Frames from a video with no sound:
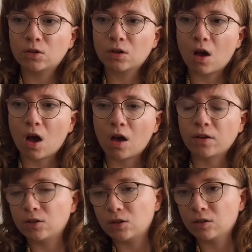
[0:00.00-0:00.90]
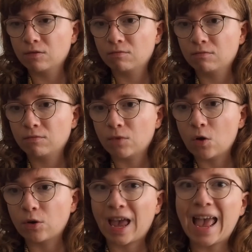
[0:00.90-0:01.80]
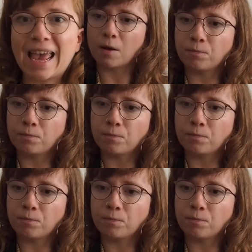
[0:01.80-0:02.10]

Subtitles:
aren't okay.